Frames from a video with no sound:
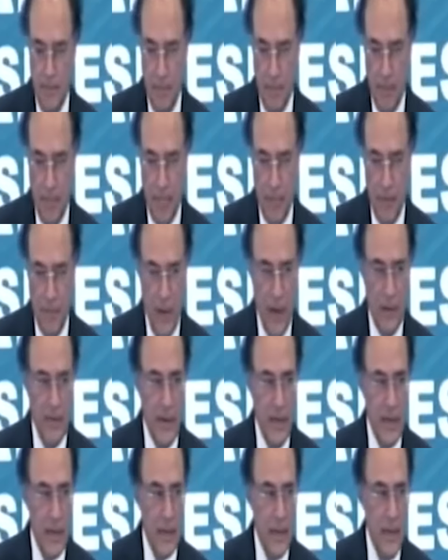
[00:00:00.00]
we are very
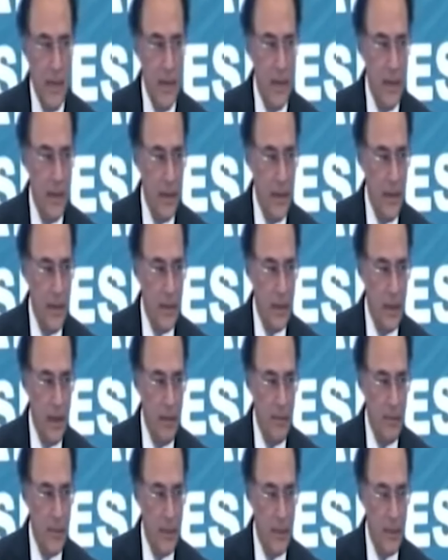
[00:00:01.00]
clear in the
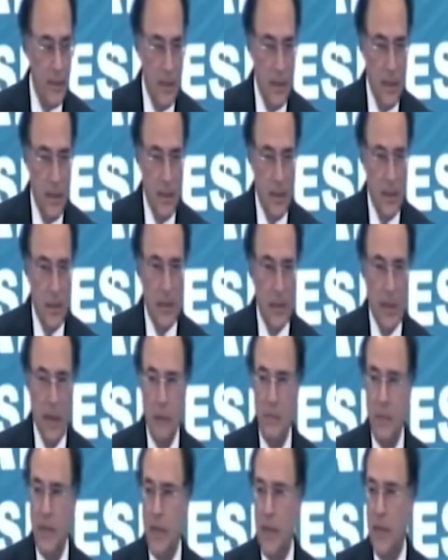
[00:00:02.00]
government that the government
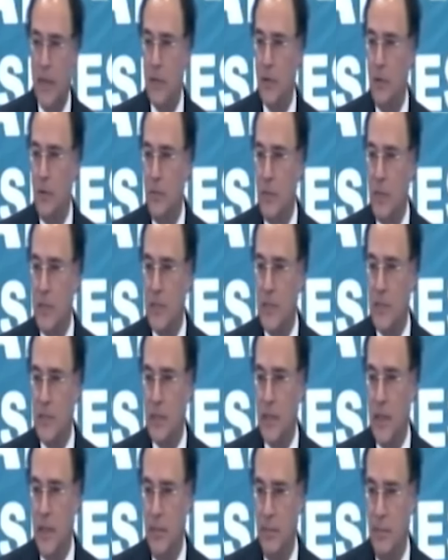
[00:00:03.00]
has no business in
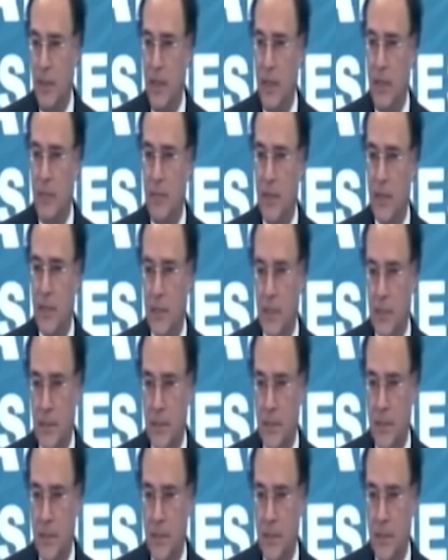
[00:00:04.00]
being in business.